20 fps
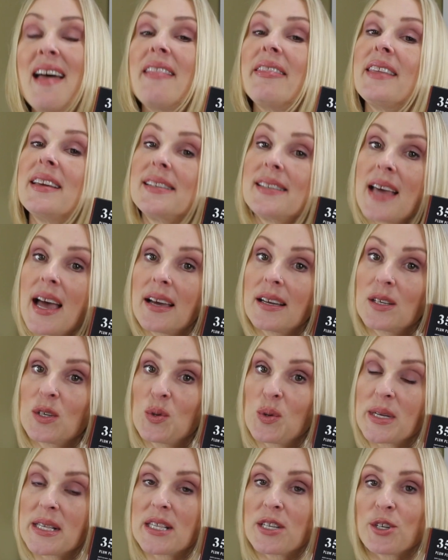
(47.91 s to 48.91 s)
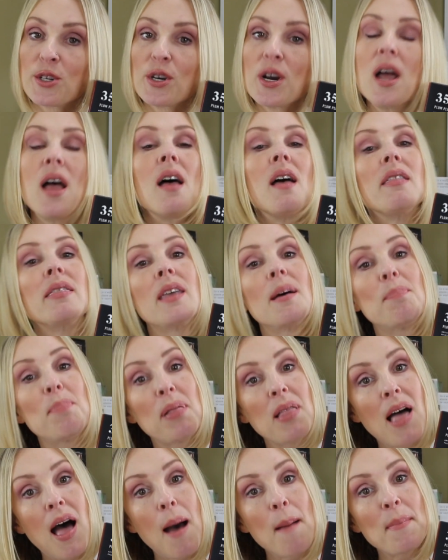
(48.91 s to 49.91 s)
the tongue twister, the
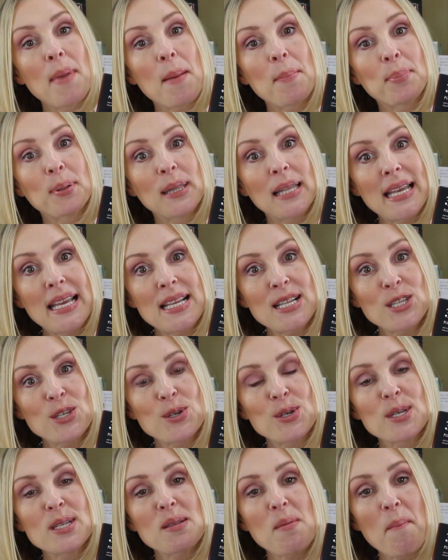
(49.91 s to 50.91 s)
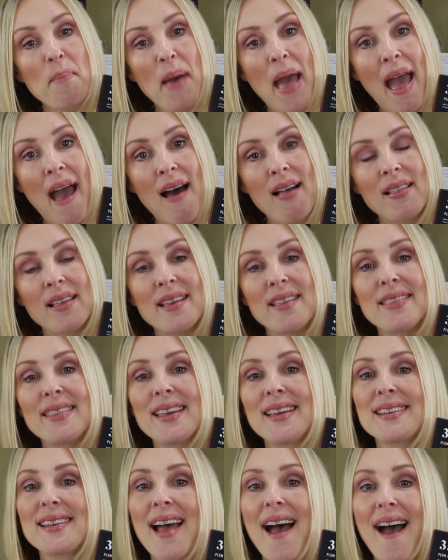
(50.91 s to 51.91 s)
plum pleasers palette
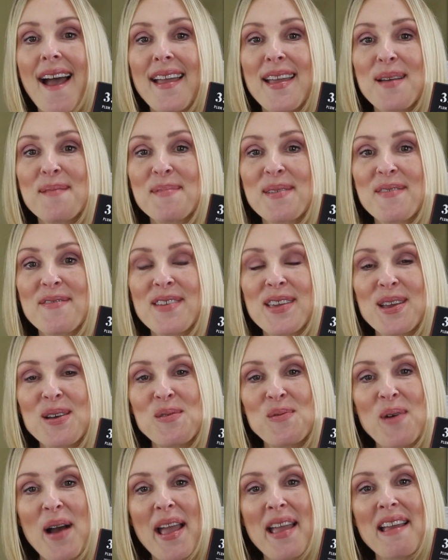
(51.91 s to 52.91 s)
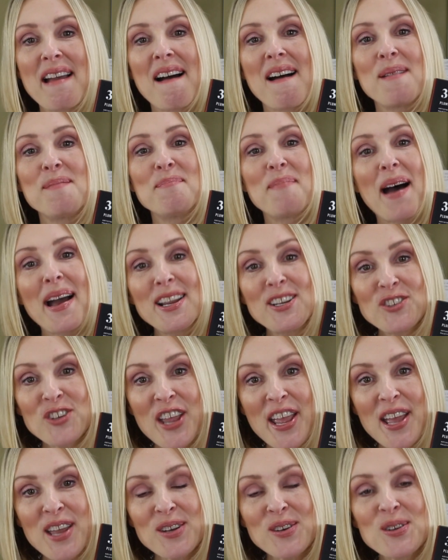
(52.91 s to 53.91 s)
that I am giving away on my
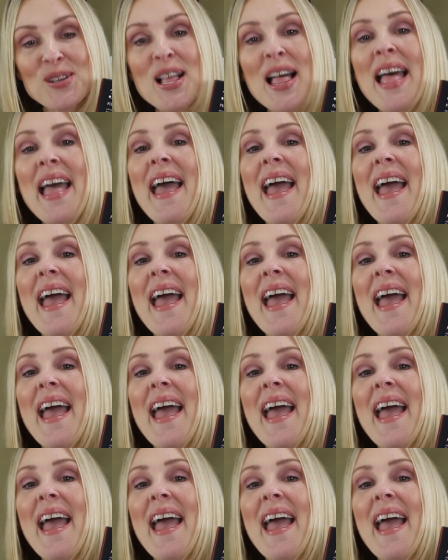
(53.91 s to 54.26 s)
channel,